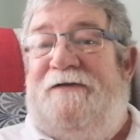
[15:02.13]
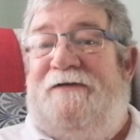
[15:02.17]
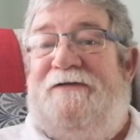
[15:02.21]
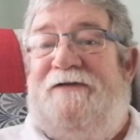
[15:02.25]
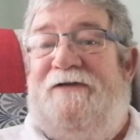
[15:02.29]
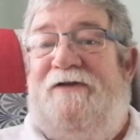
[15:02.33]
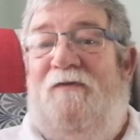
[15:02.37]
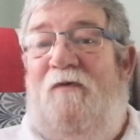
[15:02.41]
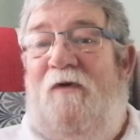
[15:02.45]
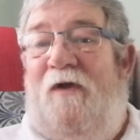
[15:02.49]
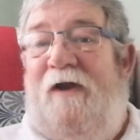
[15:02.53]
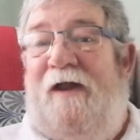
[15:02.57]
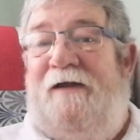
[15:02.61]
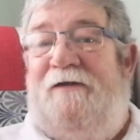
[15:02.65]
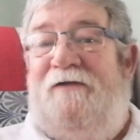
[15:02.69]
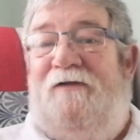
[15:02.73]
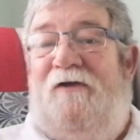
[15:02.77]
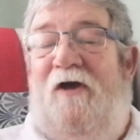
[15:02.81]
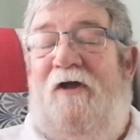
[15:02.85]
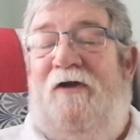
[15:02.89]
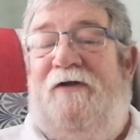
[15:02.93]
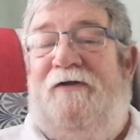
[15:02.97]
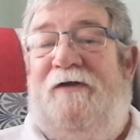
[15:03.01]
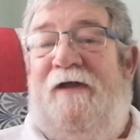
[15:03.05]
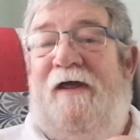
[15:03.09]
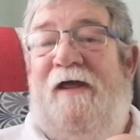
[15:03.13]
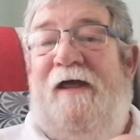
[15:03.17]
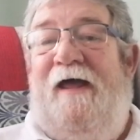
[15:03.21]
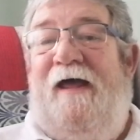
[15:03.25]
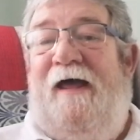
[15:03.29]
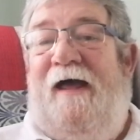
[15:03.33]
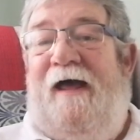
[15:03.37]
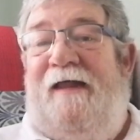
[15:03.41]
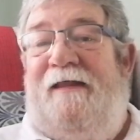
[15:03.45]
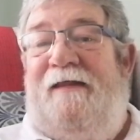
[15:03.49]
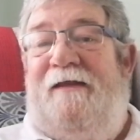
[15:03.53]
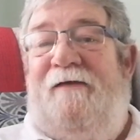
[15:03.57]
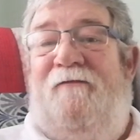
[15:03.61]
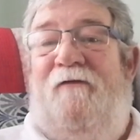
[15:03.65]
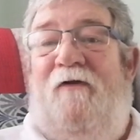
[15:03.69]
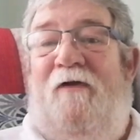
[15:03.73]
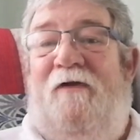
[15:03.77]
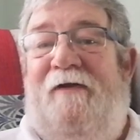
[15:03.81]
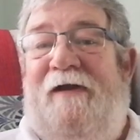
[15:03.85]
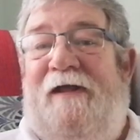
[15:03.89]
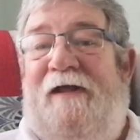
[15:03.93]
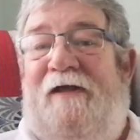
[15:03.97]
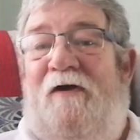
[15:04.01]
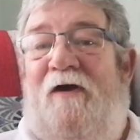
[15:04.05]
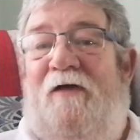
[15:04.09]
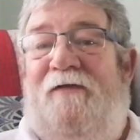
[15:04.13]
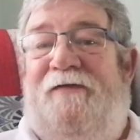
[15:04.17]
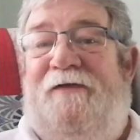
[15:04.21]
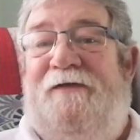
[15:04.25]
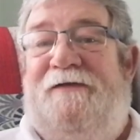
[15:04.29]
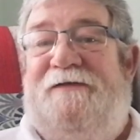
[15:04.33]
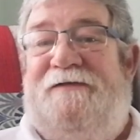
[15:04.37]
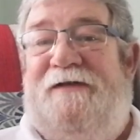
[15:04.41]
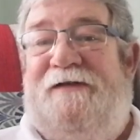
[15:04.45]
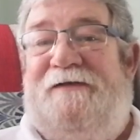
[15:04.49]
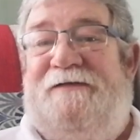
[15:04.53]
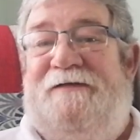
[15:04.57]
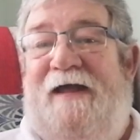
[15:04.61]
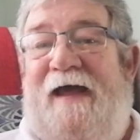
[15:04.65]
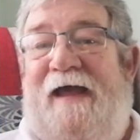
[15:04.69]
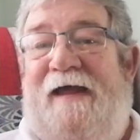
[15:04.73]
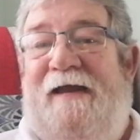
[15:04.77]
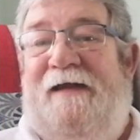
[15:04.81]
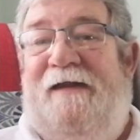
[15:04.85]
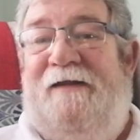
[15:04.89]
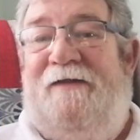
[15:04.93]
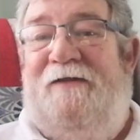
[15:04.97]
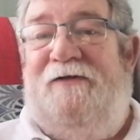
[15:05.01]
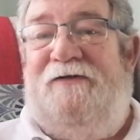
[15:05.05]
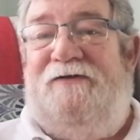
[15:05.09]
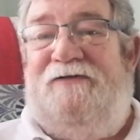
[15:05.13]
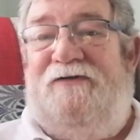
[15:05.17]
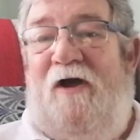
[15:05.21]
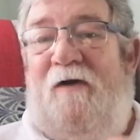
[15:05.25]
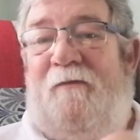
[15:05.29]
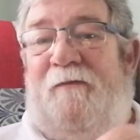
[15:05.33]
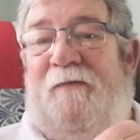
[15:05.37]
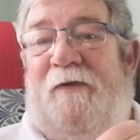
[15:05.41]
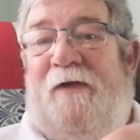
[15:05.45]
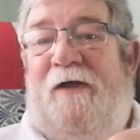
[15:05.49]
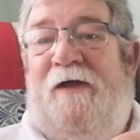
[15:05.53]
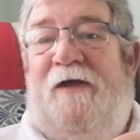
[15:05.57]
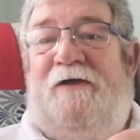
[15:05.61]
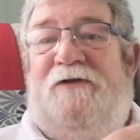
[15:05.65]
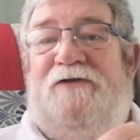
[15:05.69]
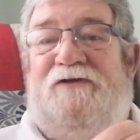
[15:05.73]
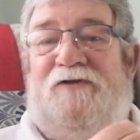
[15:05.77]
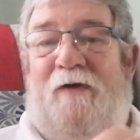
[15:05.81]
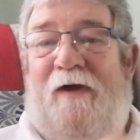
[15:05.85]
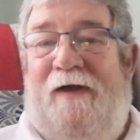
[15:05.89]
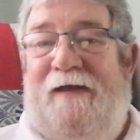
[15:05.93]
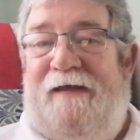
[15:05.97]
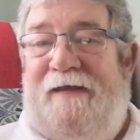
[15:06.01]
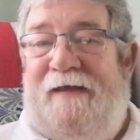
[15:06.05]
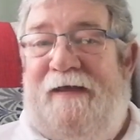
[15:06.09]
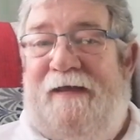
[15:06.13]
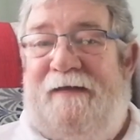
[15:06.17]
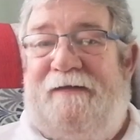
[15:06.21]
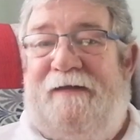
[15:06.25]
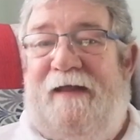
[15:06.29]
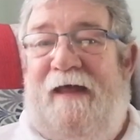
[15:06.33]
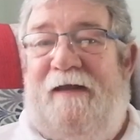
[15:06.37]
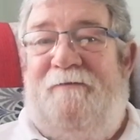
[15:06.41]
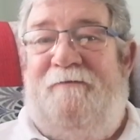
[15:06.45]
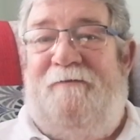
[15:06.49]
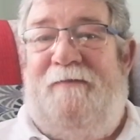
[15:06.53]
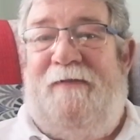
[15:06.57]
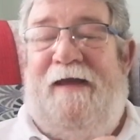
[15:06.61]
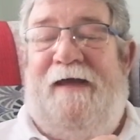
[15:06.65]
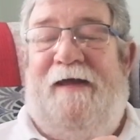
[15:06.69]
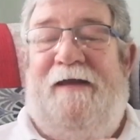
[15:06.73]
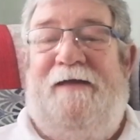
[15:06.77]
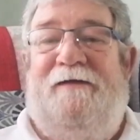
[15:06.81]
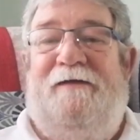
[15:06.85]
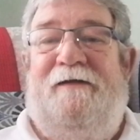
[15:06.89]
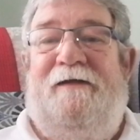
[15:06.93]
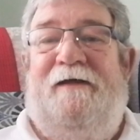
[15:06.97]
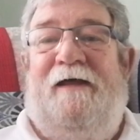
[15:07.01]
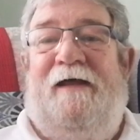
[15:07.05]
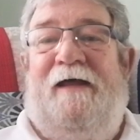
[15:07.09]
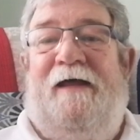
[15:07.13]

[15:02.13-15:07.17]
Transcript: this is the one I'd got and they've already got this design in the shop, so I can get that made.